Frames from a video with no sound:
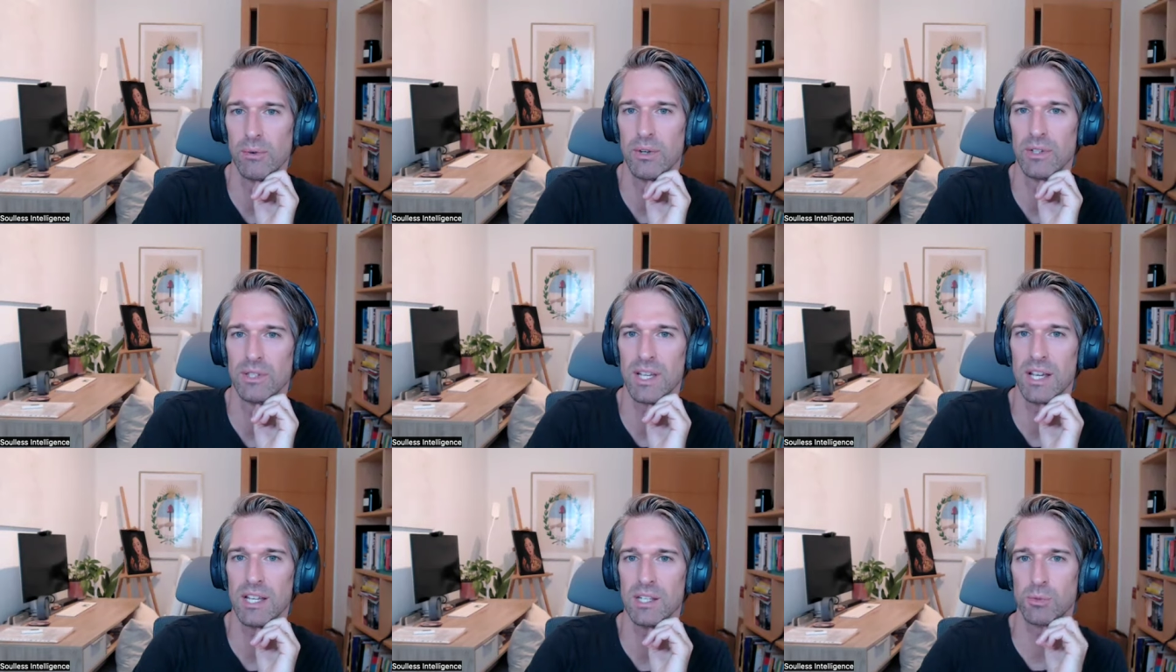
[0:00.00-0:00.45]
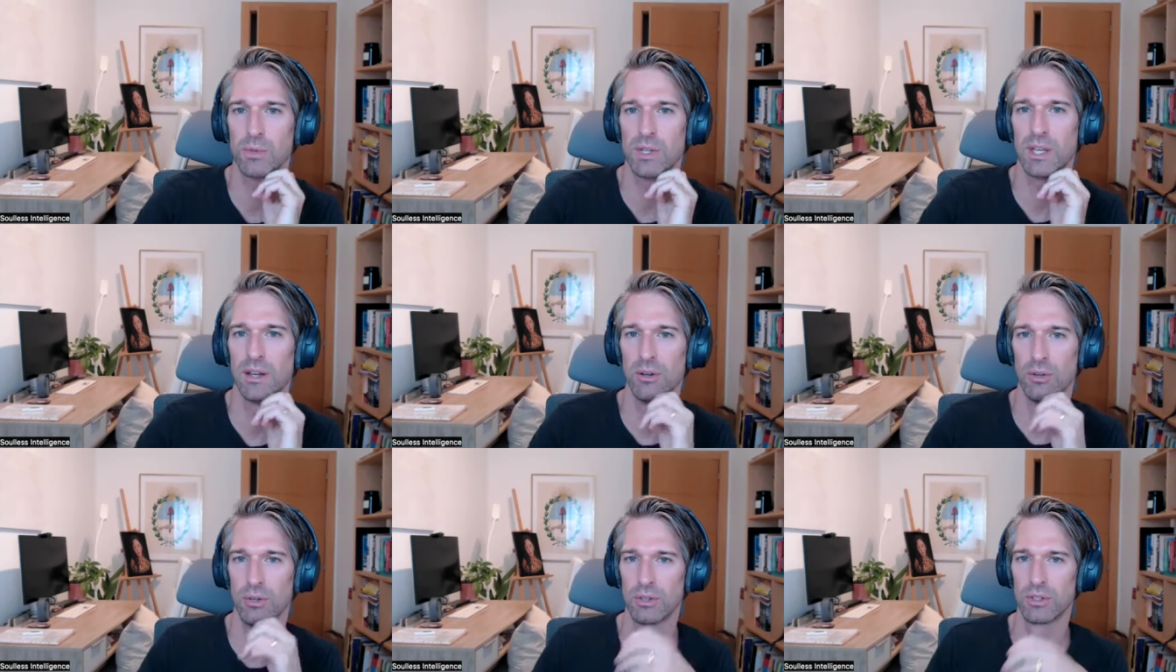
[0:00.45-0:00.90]
Whereas as we
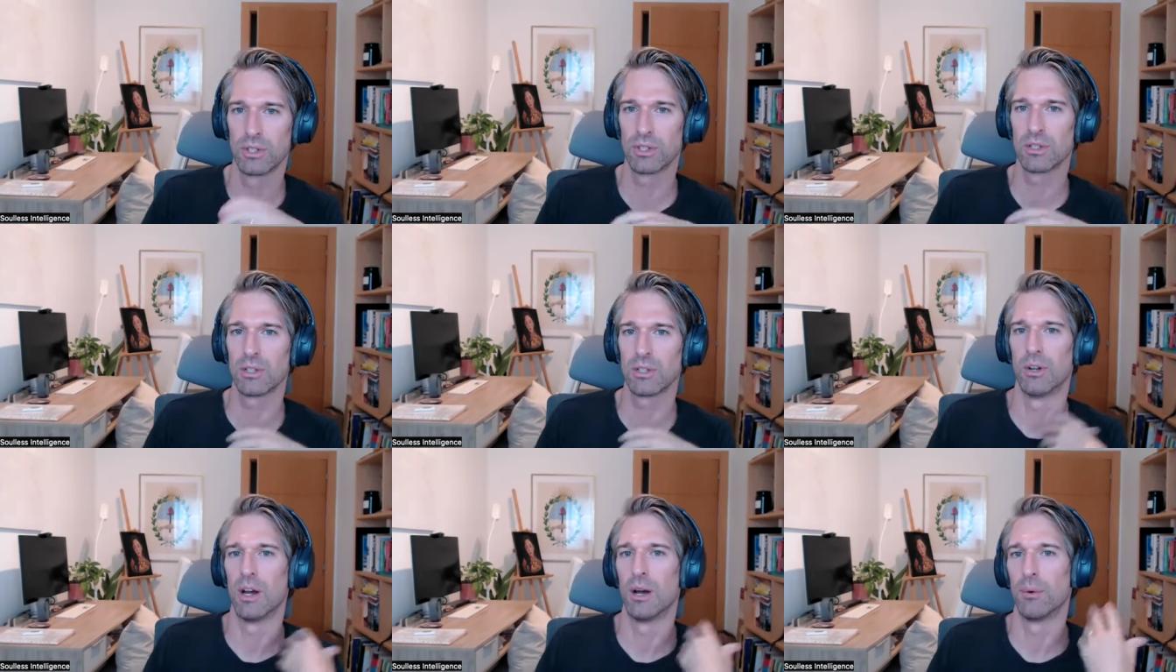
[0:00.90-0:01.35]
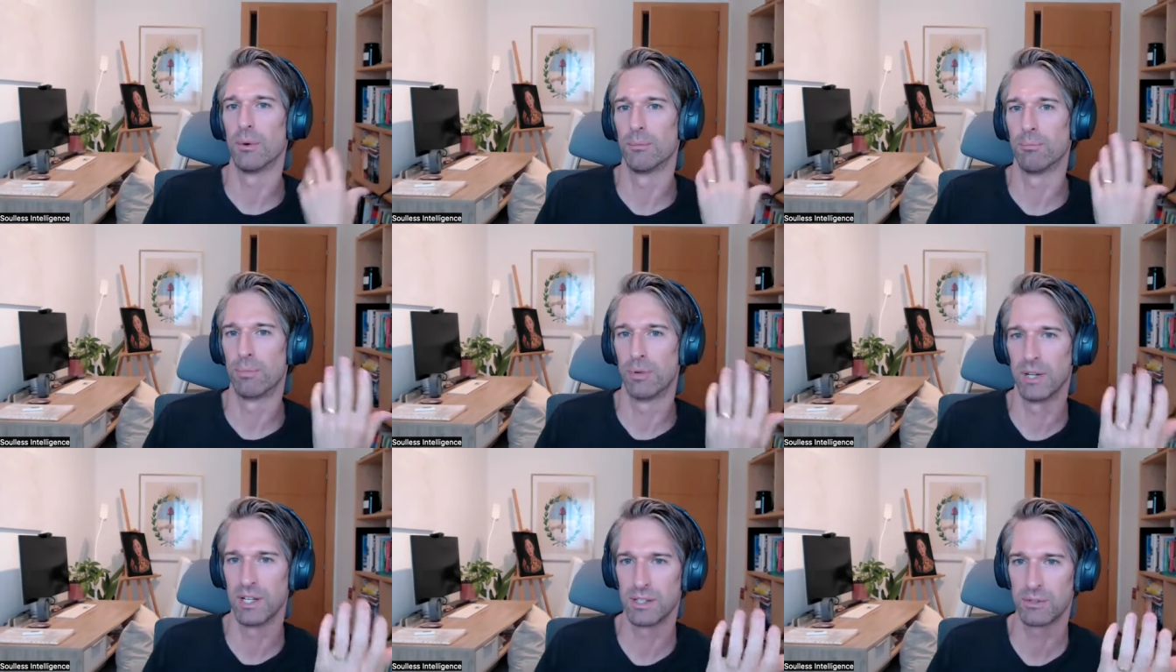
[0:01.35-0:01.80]
get older, you know,
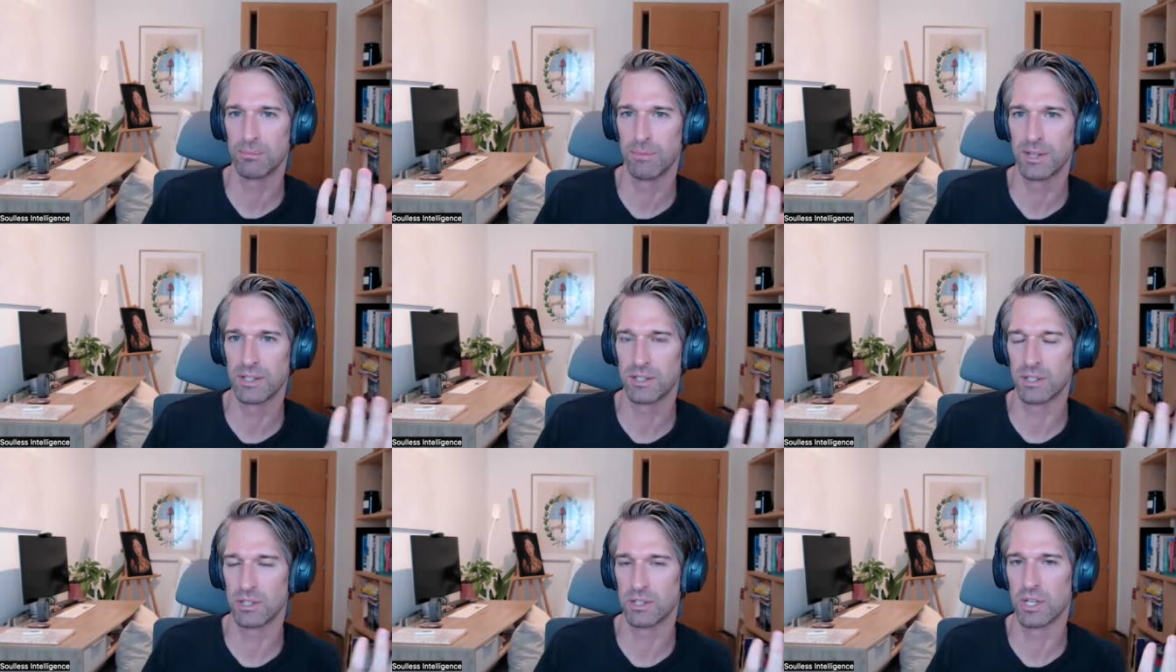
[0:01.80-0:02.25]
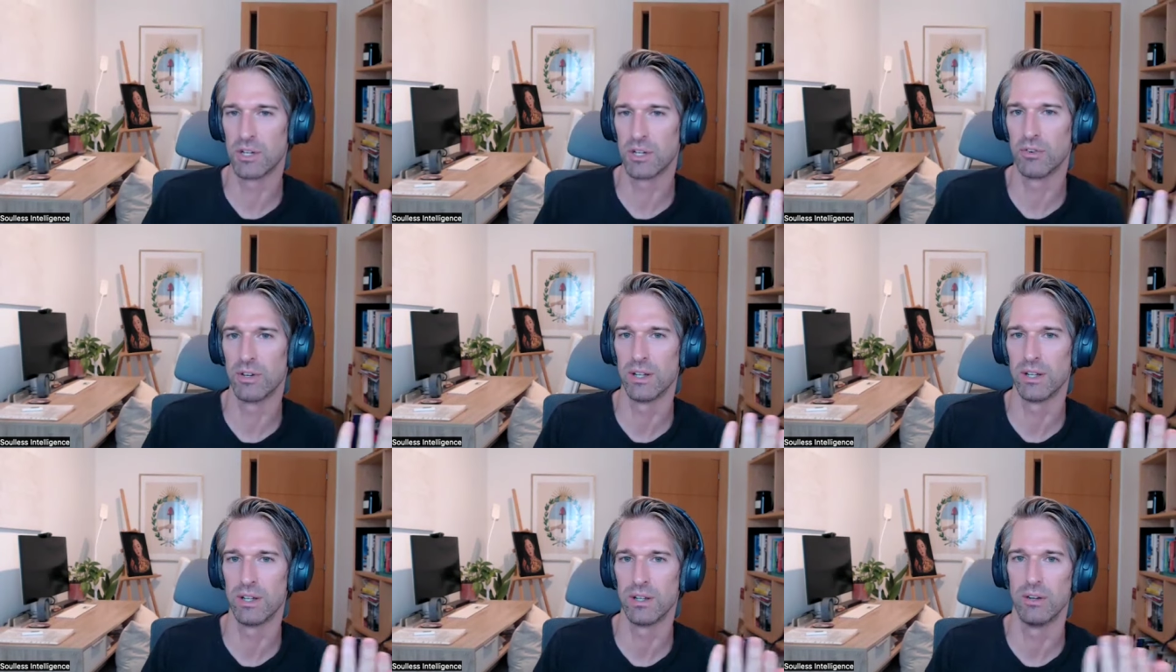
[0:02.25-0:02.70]
our brains might
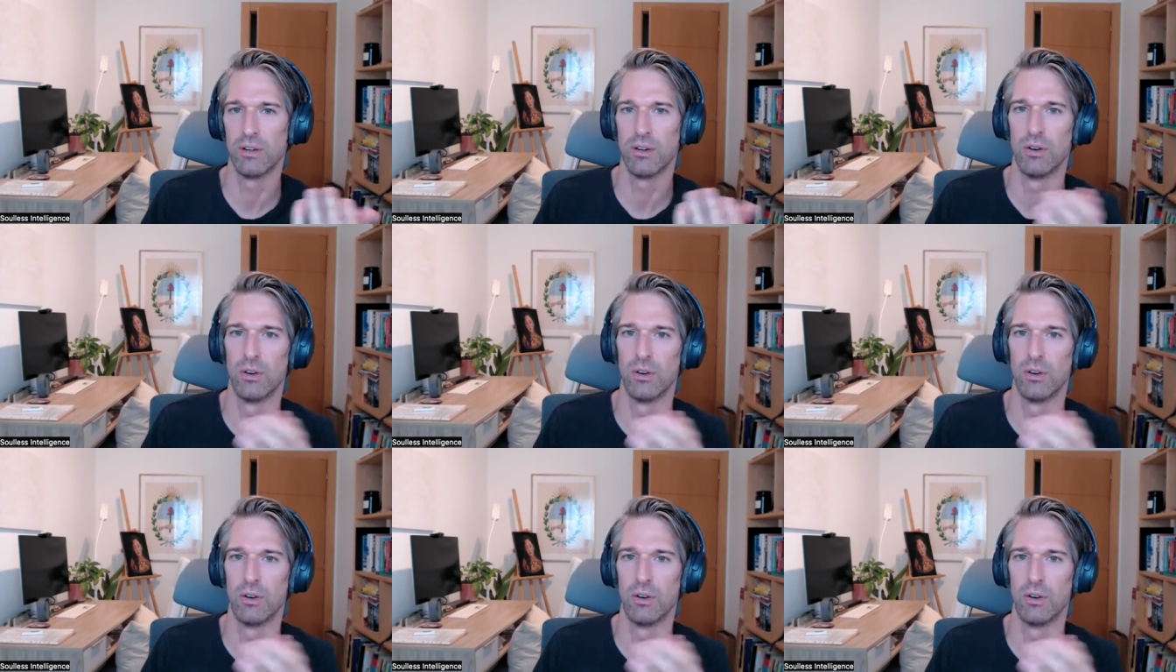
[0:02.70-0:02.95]
degenerate,